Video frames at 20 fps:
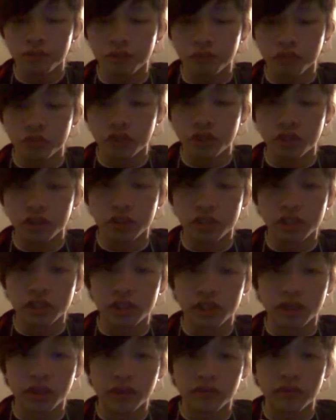what else
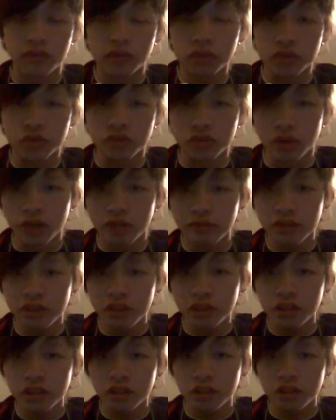is there? If you're
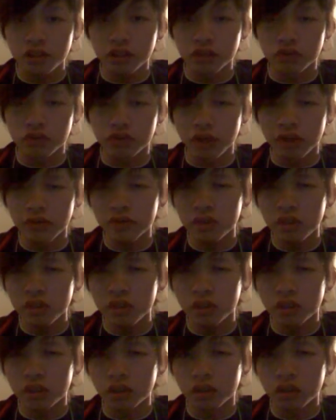driving
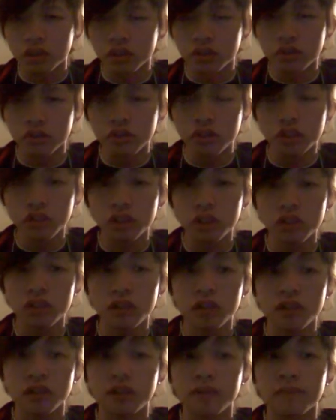
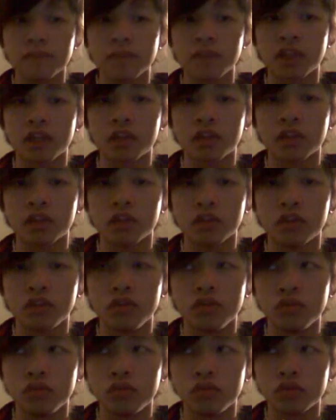usually
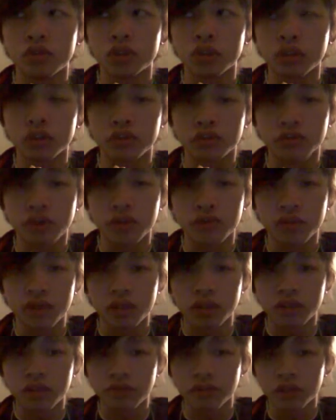you start driving
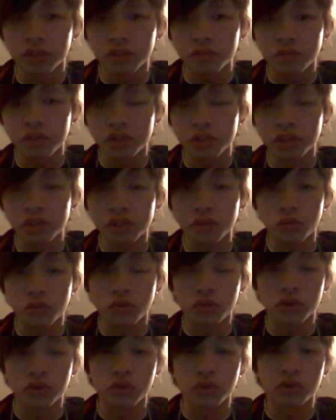in defensive position
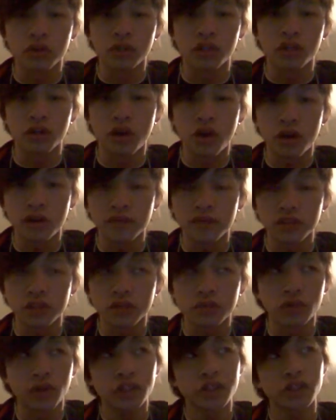or you're in an
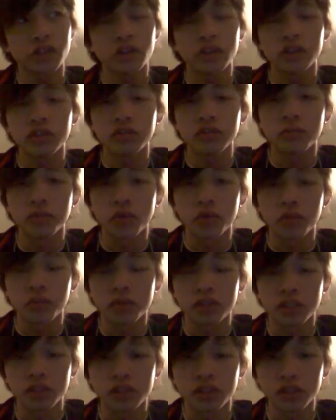offense. Well, actually you could do it in both
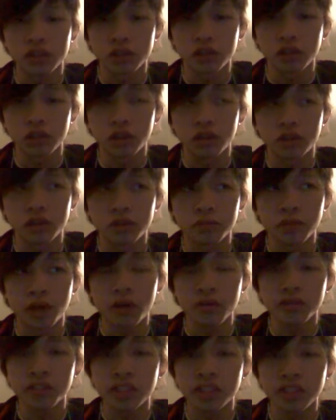positions.
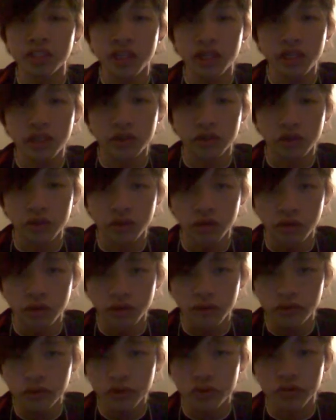I would say
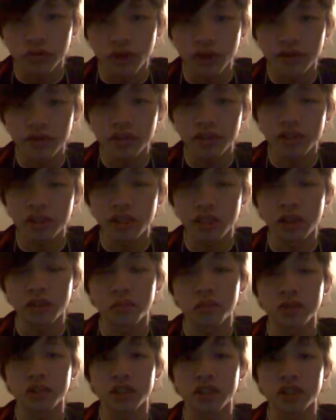if you're driving, stay in
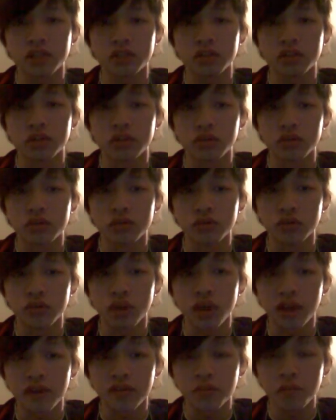the position you
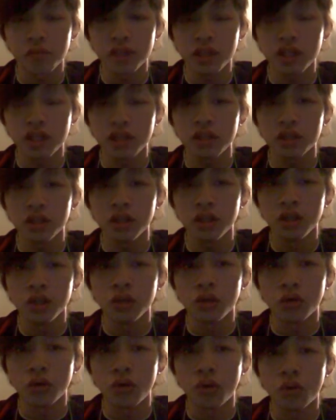have been in
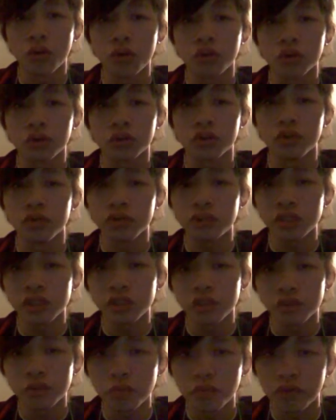or use
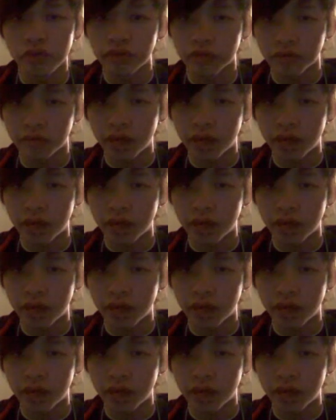it to move